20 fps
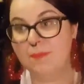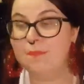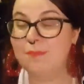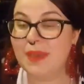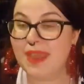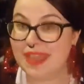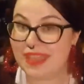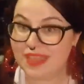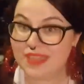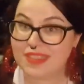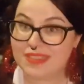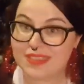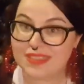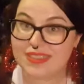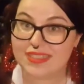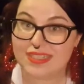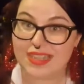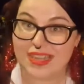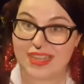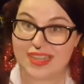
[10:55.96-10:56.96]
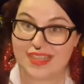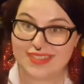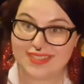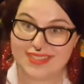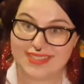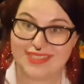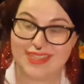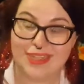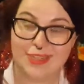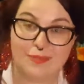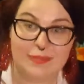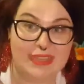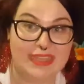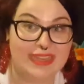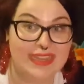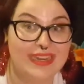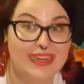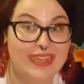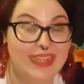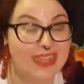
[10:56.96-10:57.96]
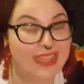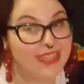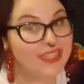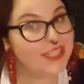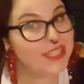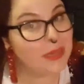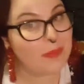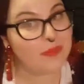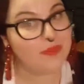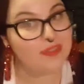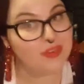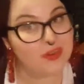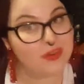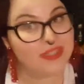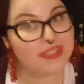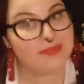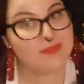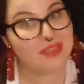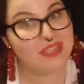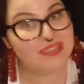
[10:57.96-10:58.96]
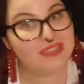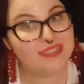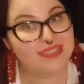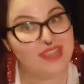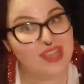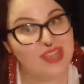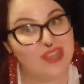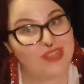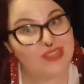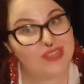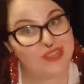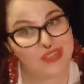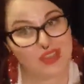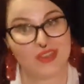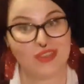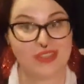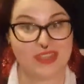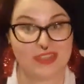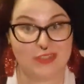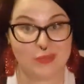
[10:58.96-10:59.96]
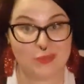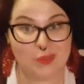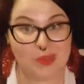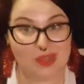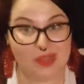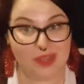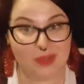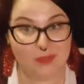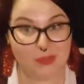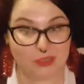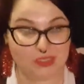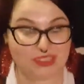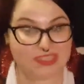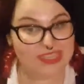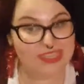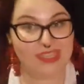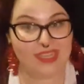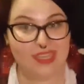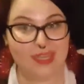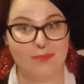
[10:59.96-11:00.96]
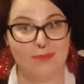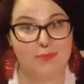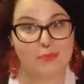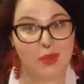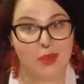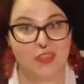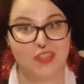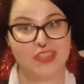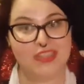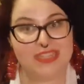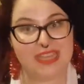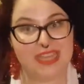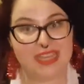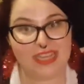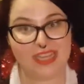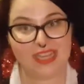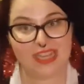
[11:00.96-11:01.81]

Pete is going to be in Egypt for Christmas, so that's why I'm not seeing him on the day.